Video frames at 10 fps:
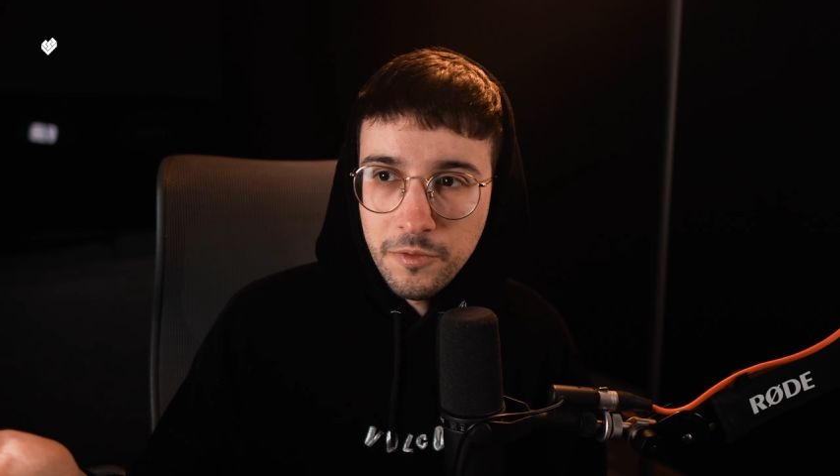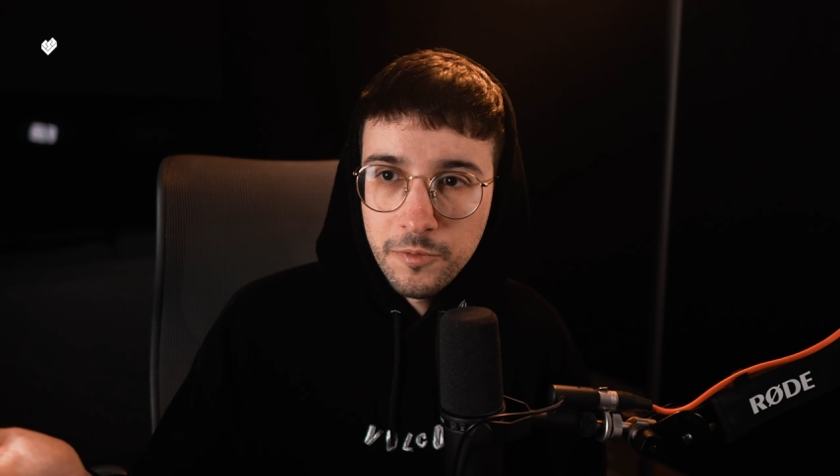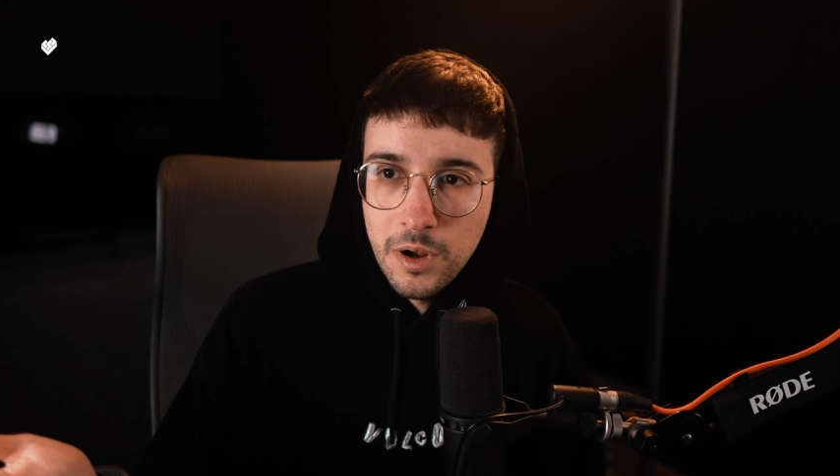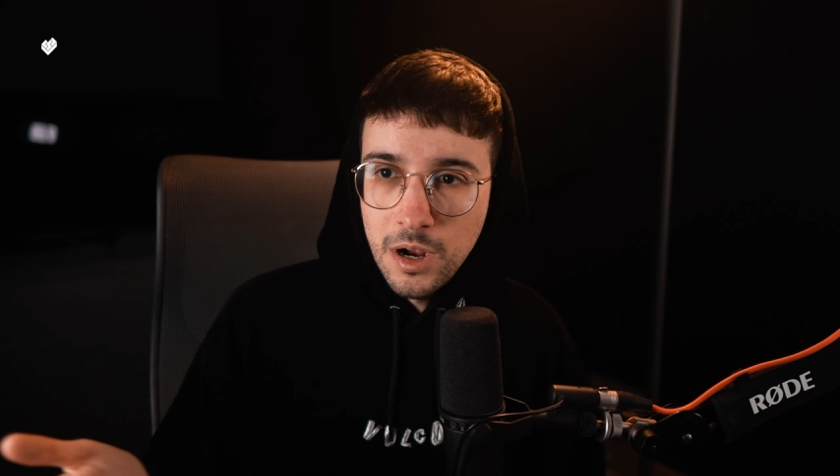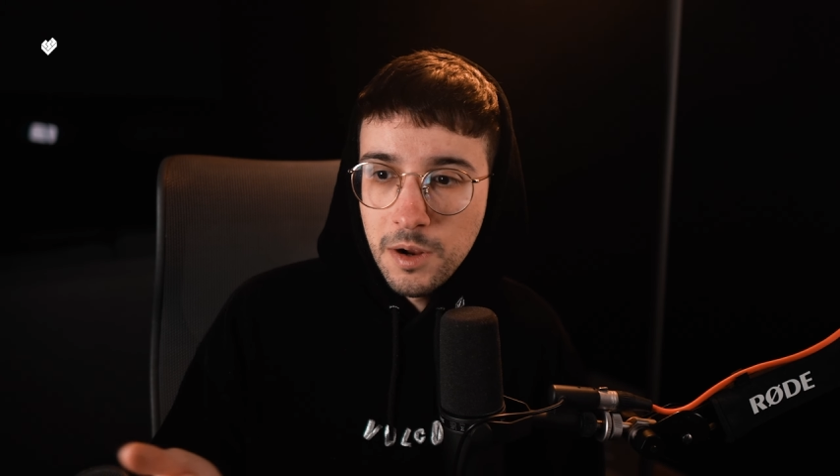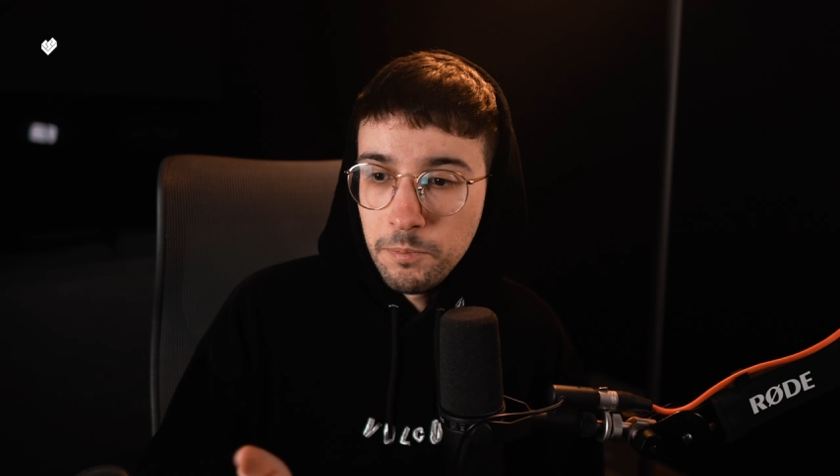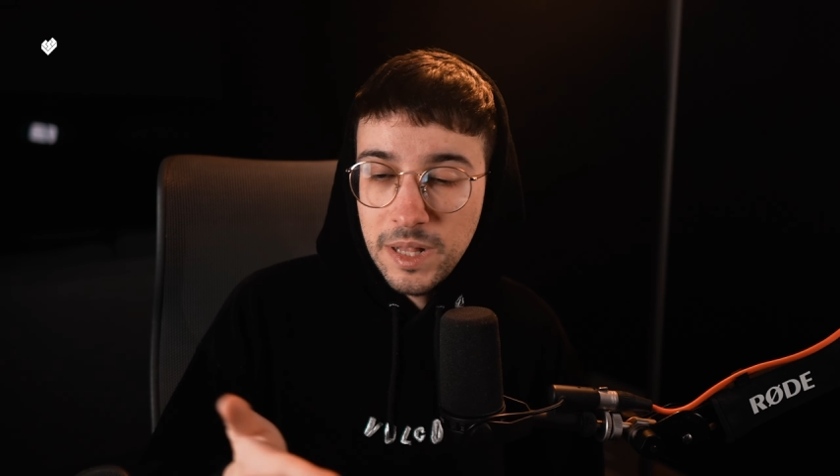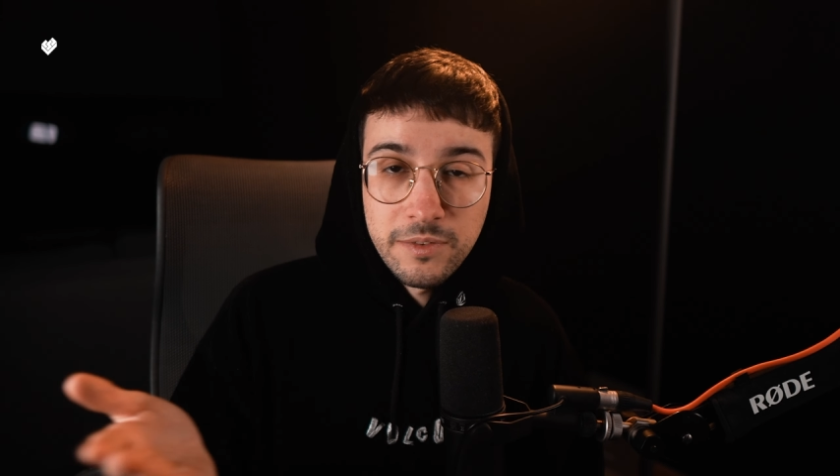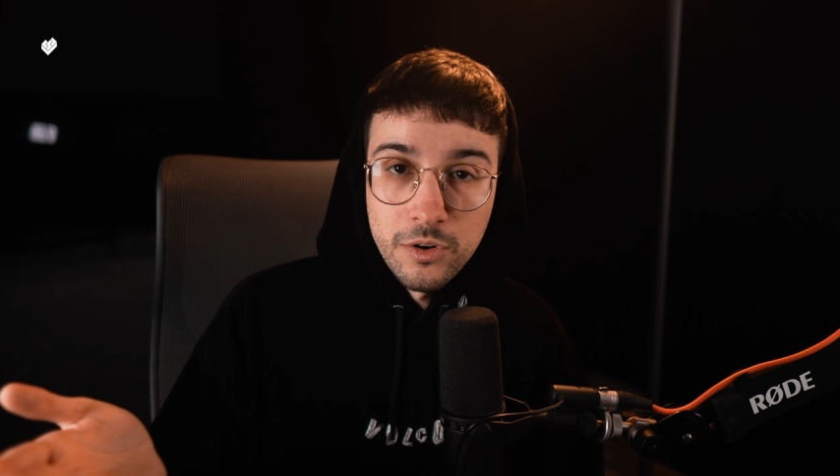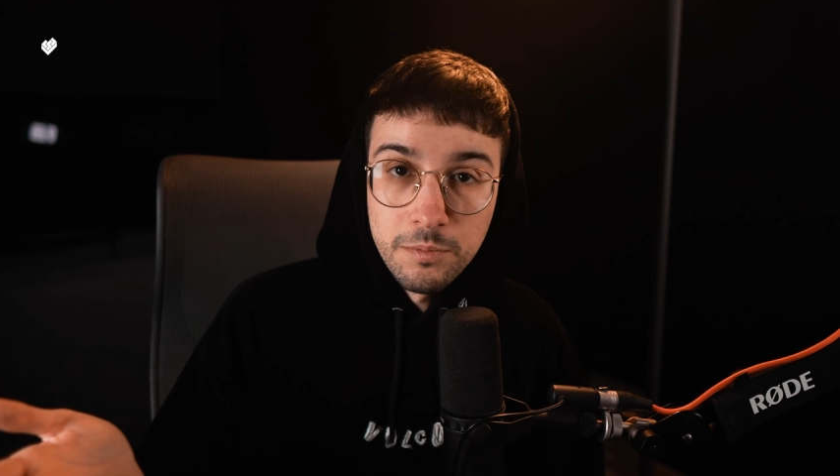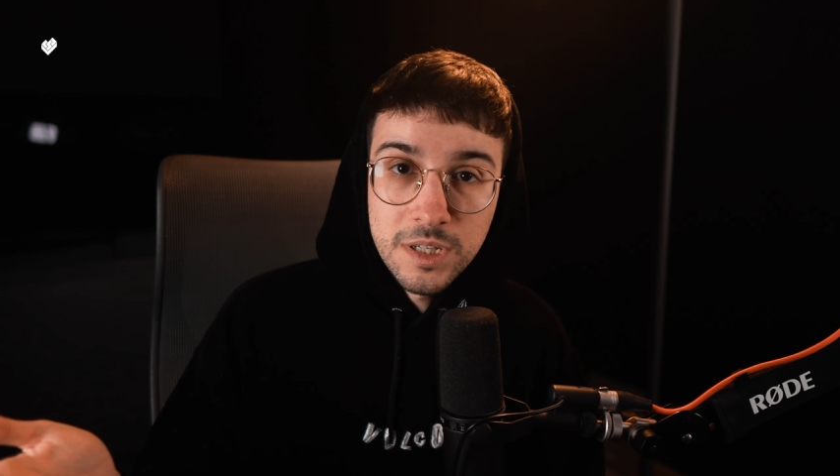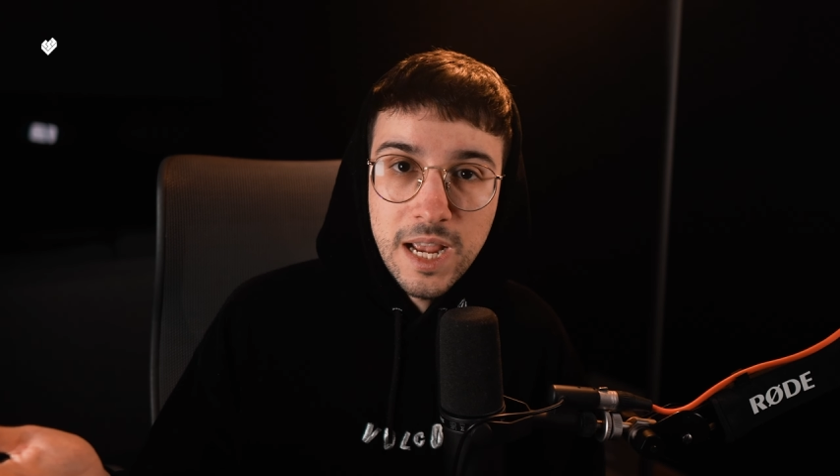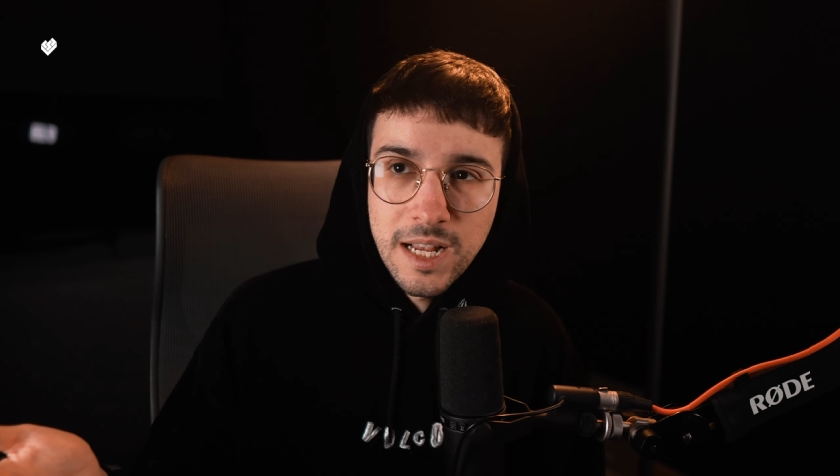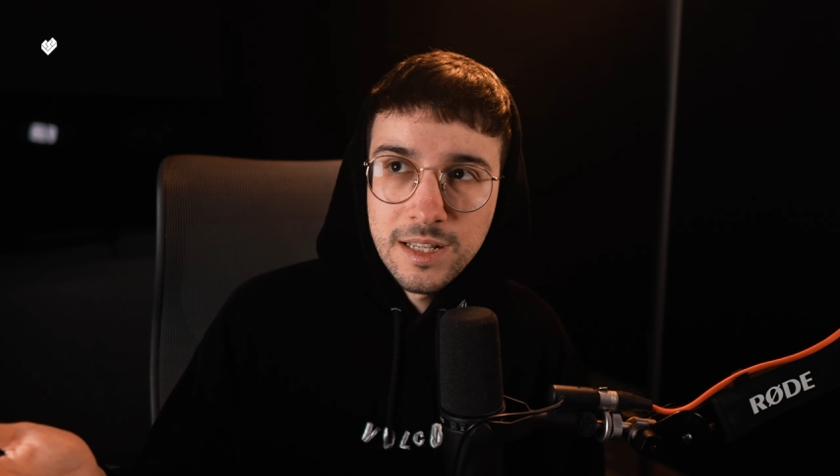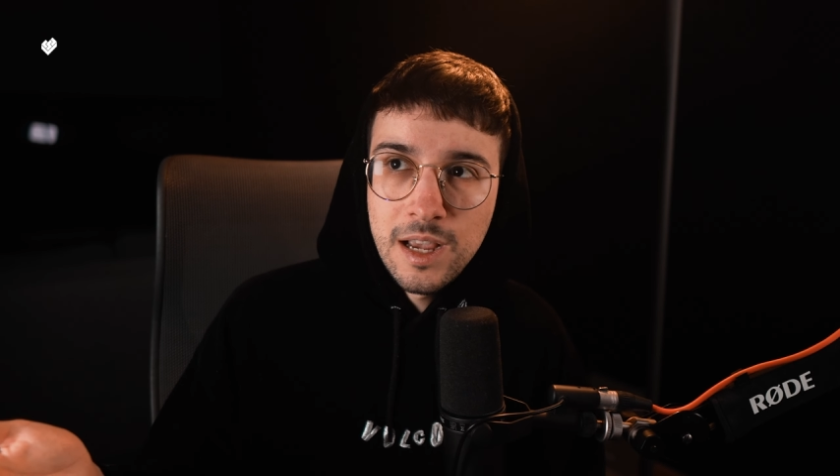of platforms,
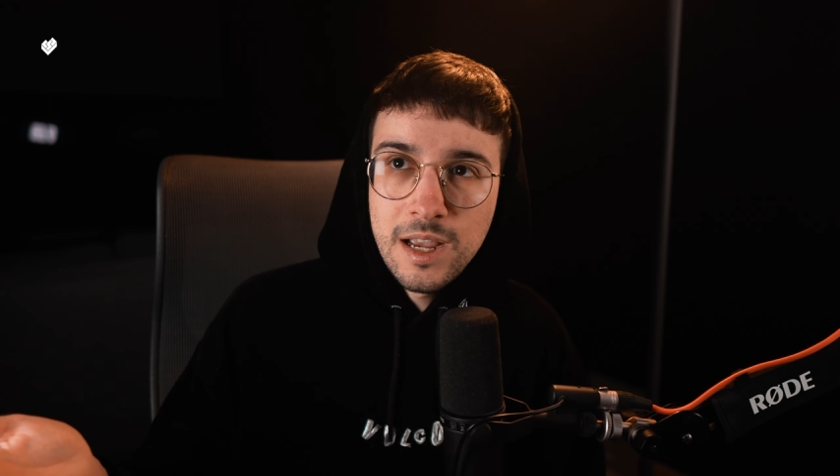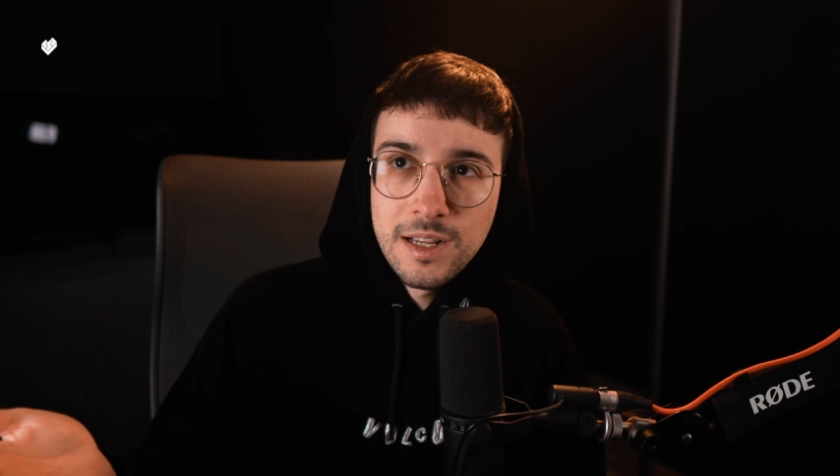and